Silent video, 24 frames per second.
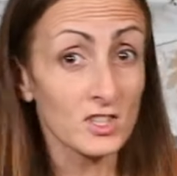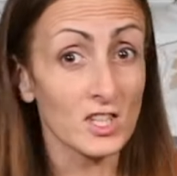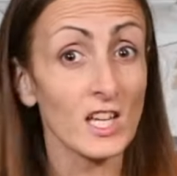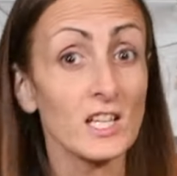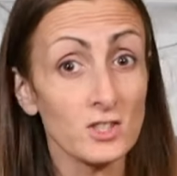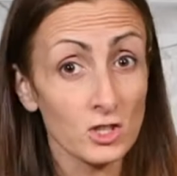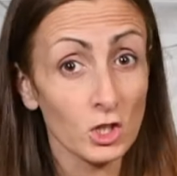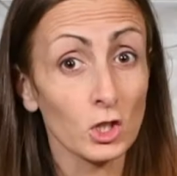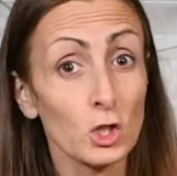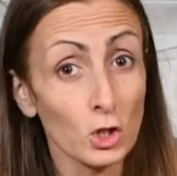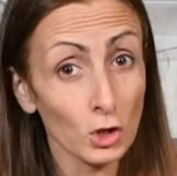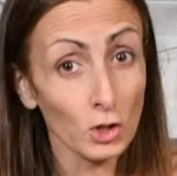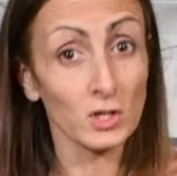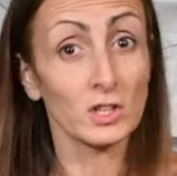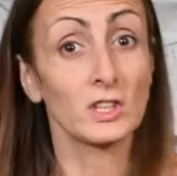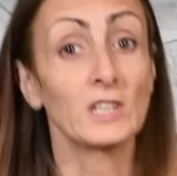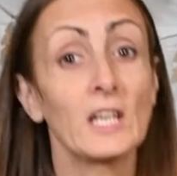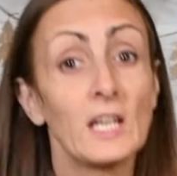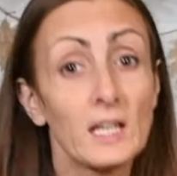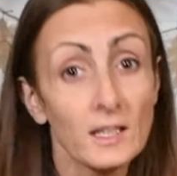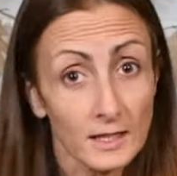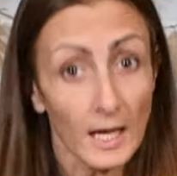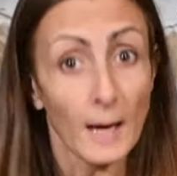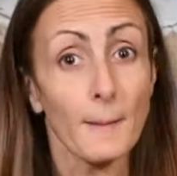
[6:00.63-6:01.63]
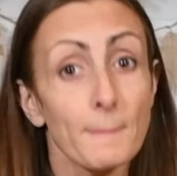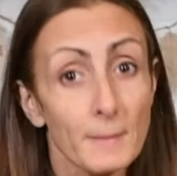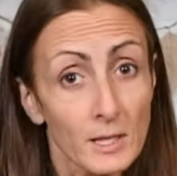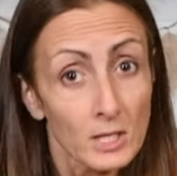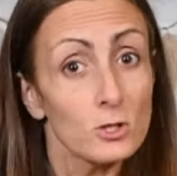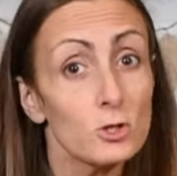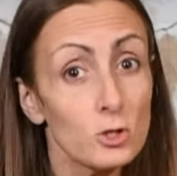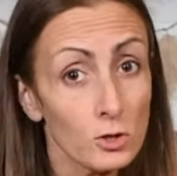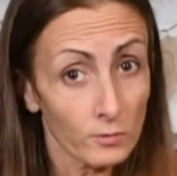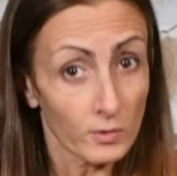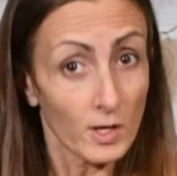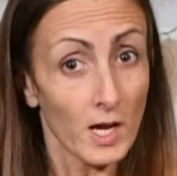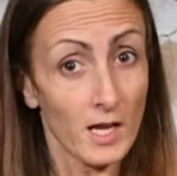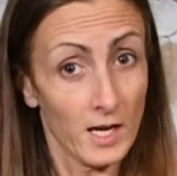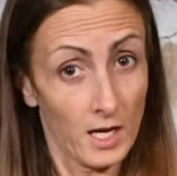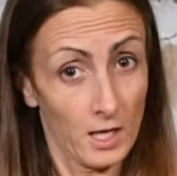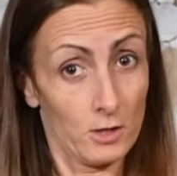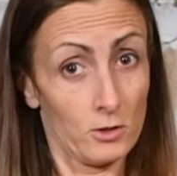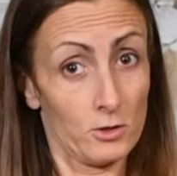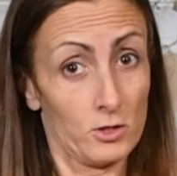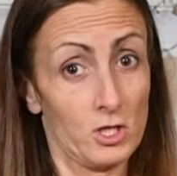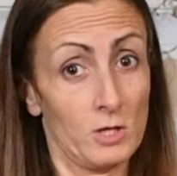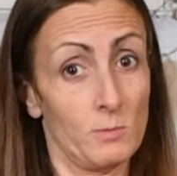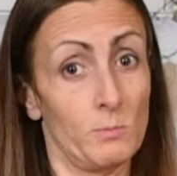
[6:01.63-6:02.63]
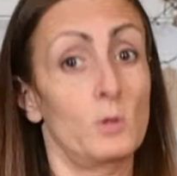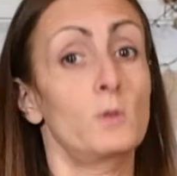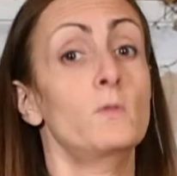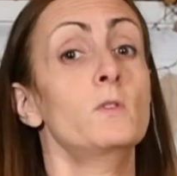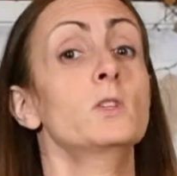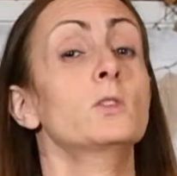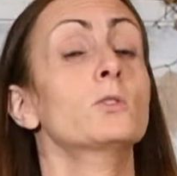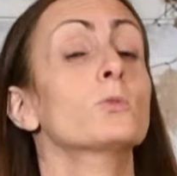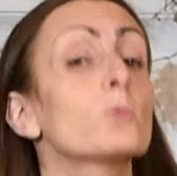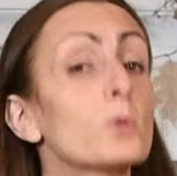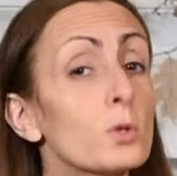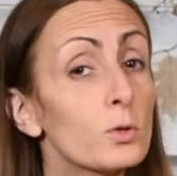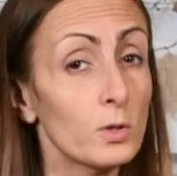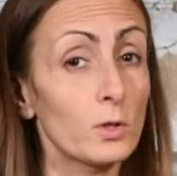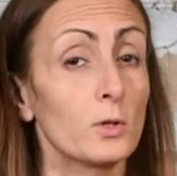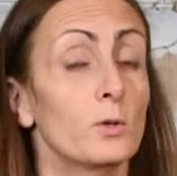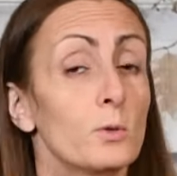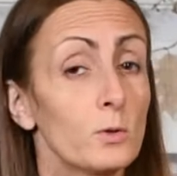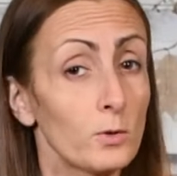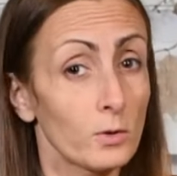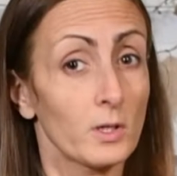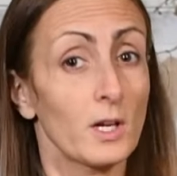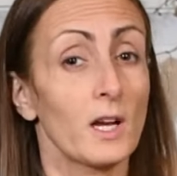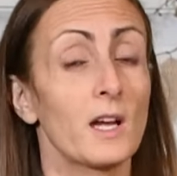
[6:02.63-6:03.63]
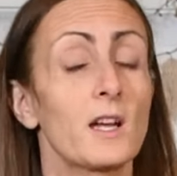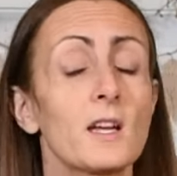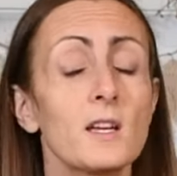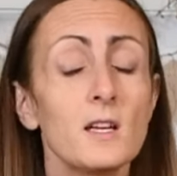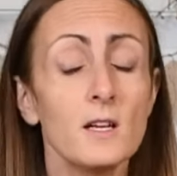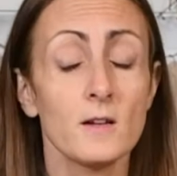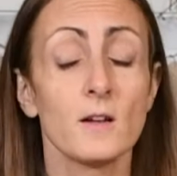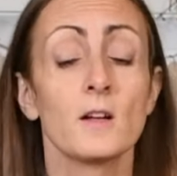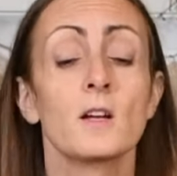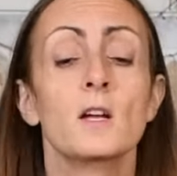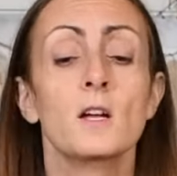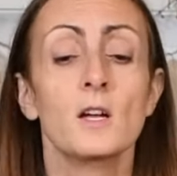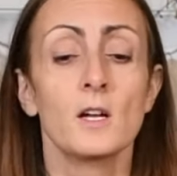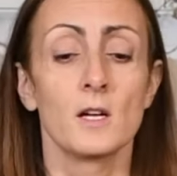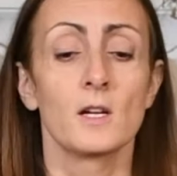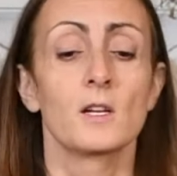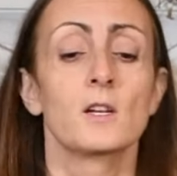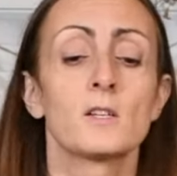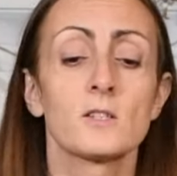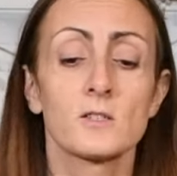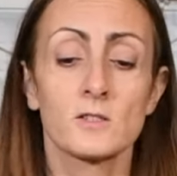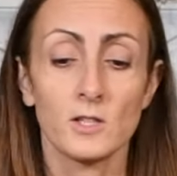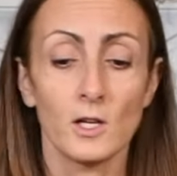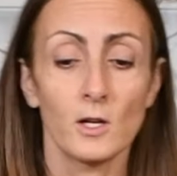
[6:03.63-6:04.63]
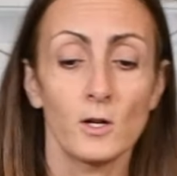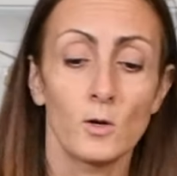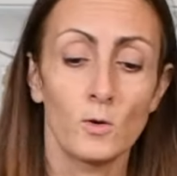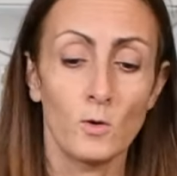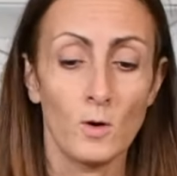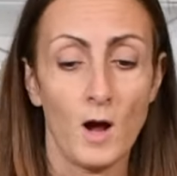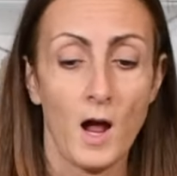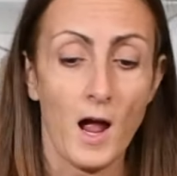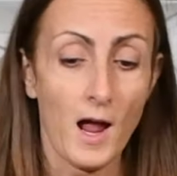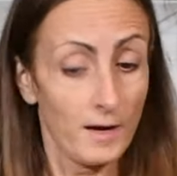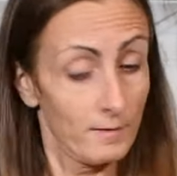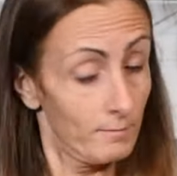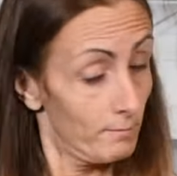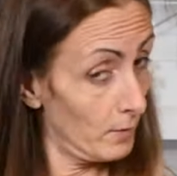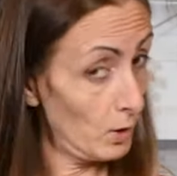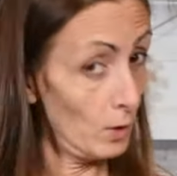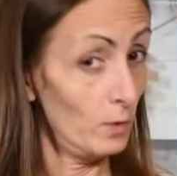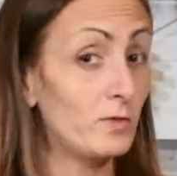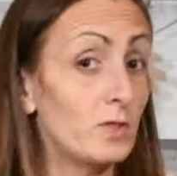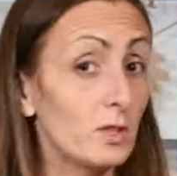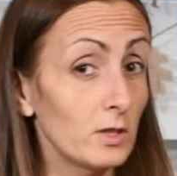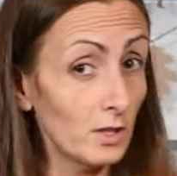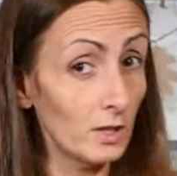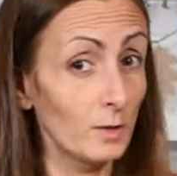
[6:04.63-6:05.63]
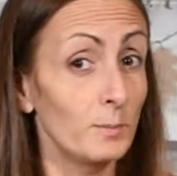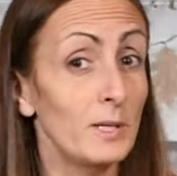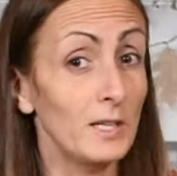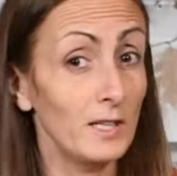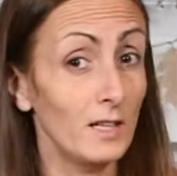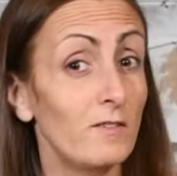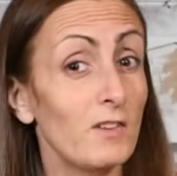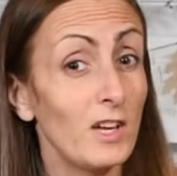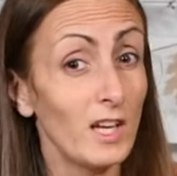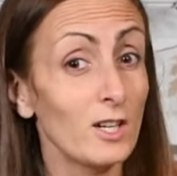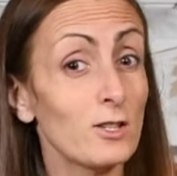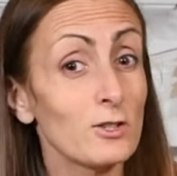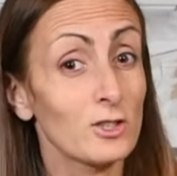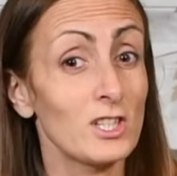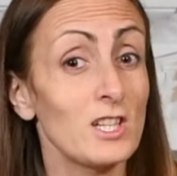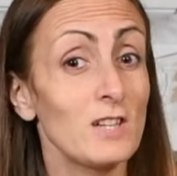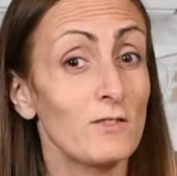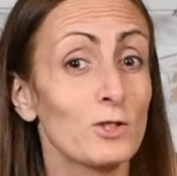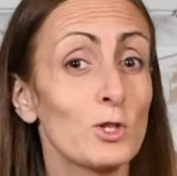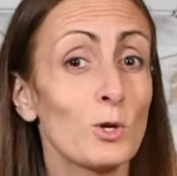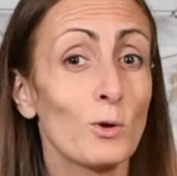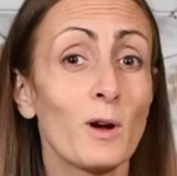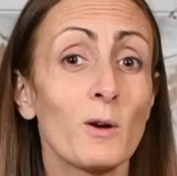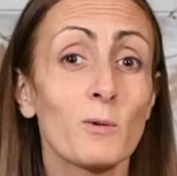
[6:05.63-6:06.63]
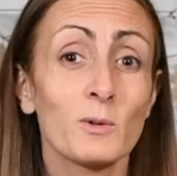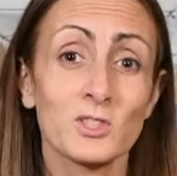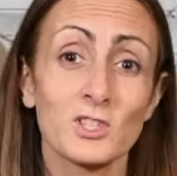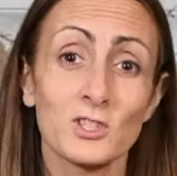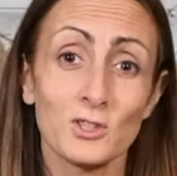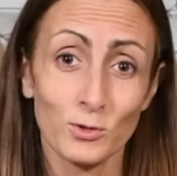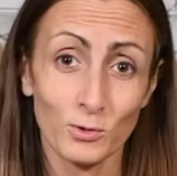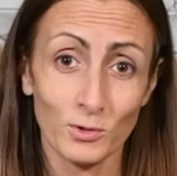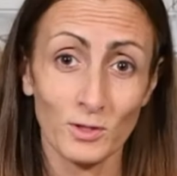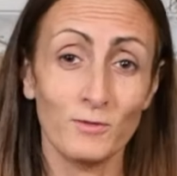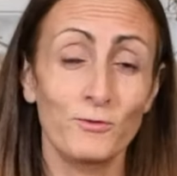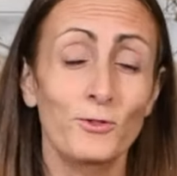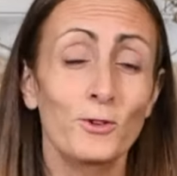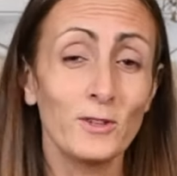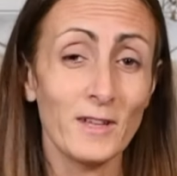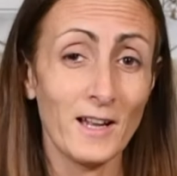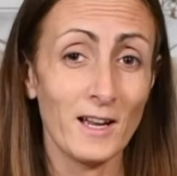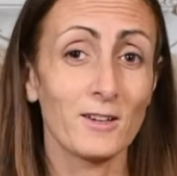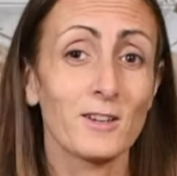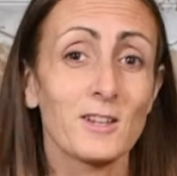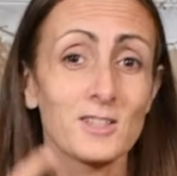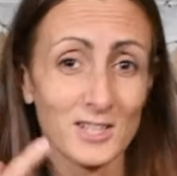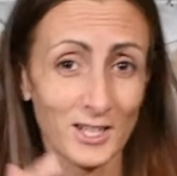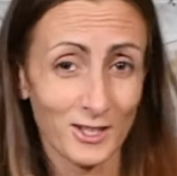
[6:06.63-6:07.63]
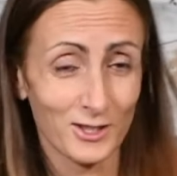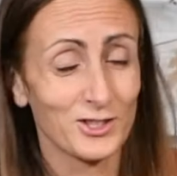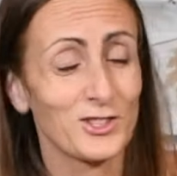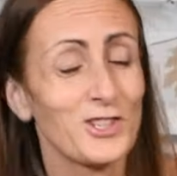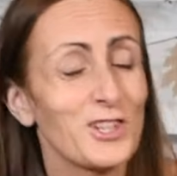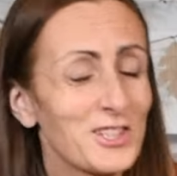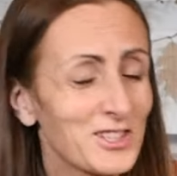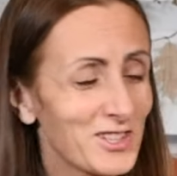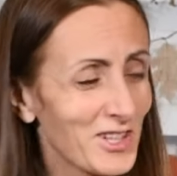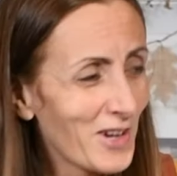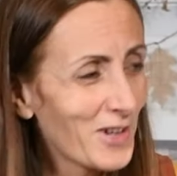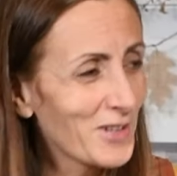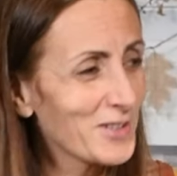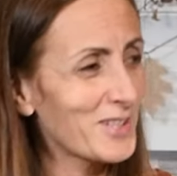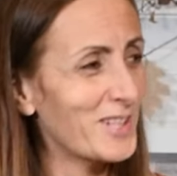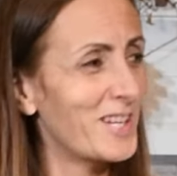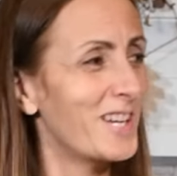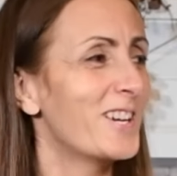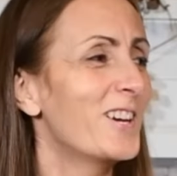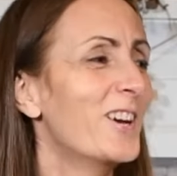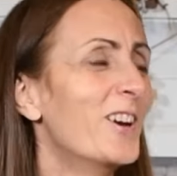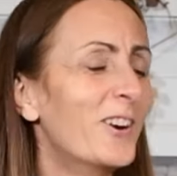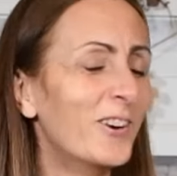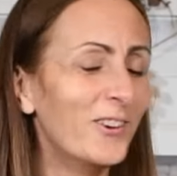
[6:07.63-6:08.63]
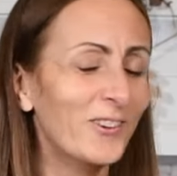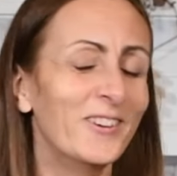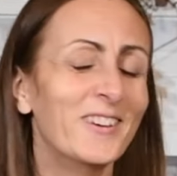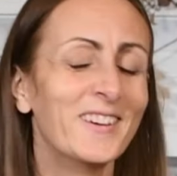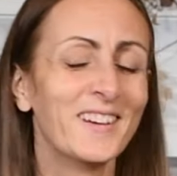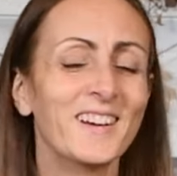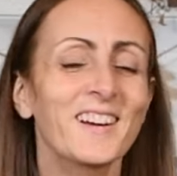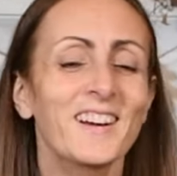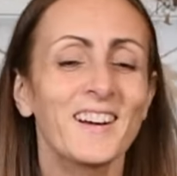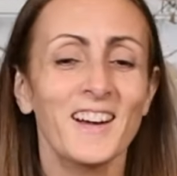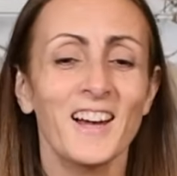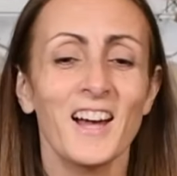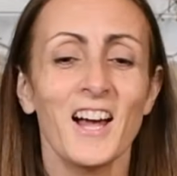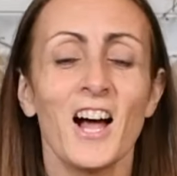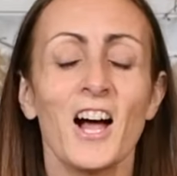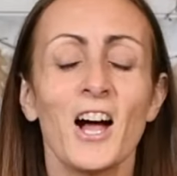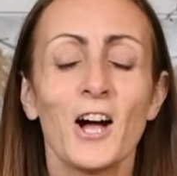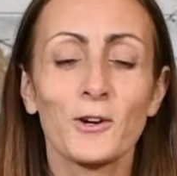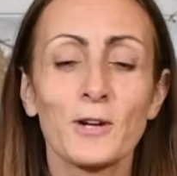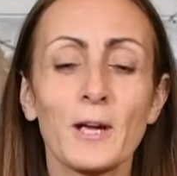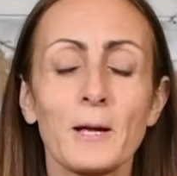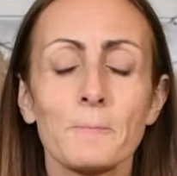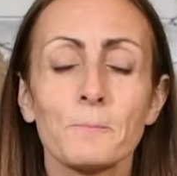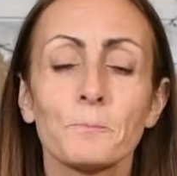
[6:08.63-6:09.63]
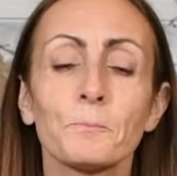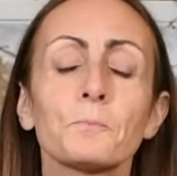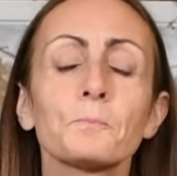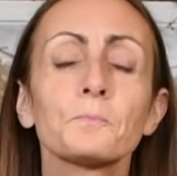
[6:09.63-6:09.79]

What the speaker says: that's a good thing. That means you've got energy moving through you, okay? So I moved a little bit of energy even though I wasn't doing it full out because I was trying to talk to you. Okay,